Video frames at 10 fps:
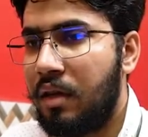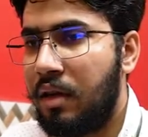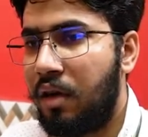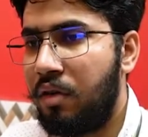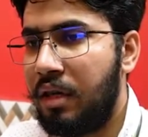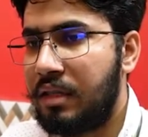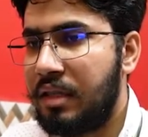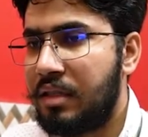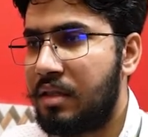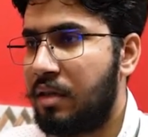Now let's
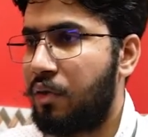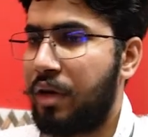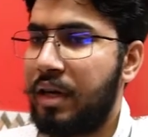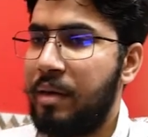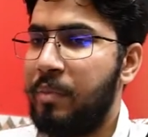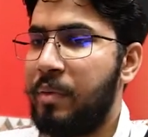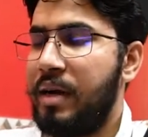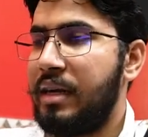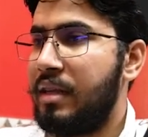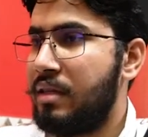just quickly
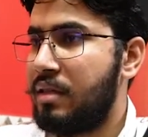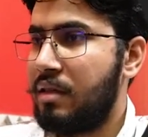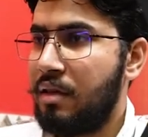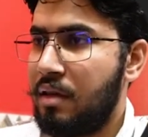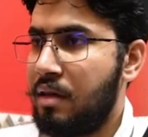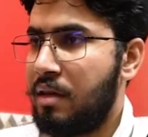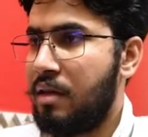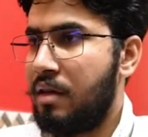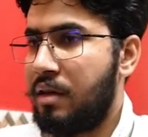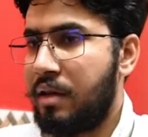implement this,
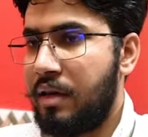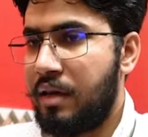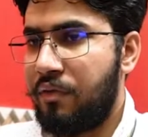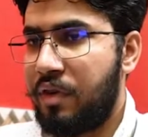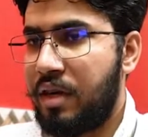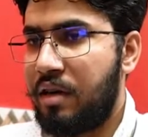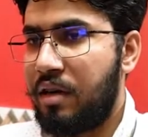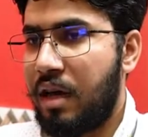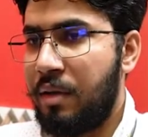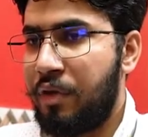and what
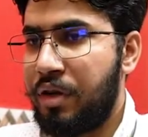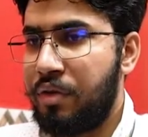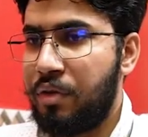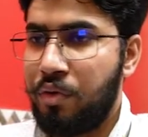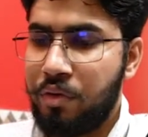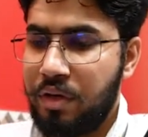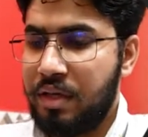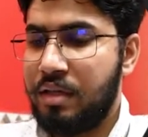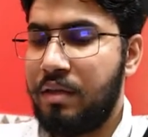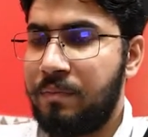I'm going to do
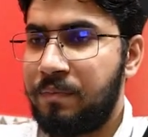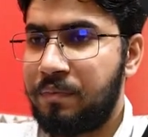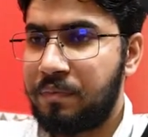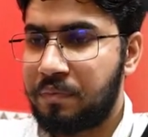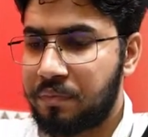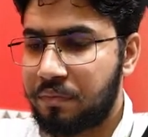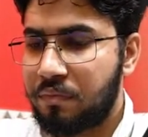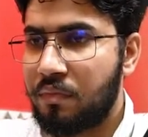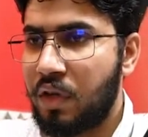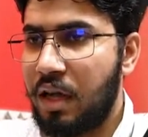is
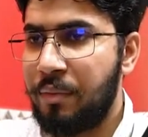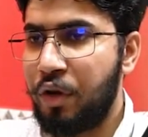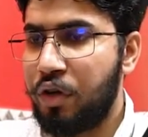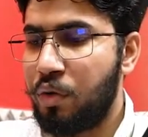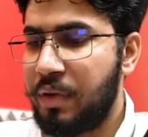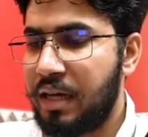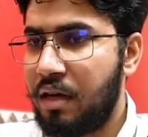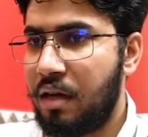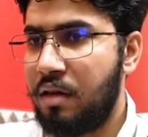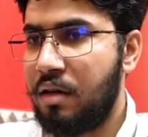I'm going to make
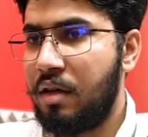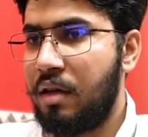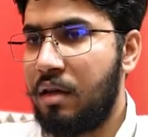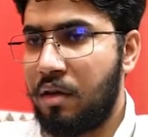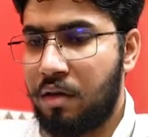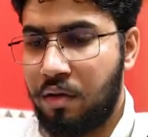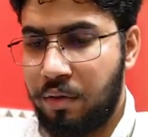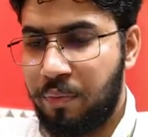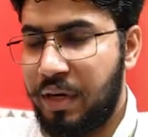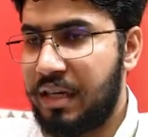a
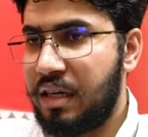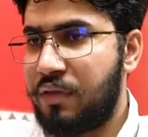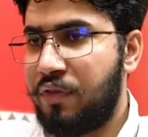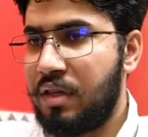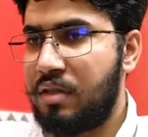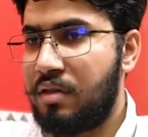matrix first.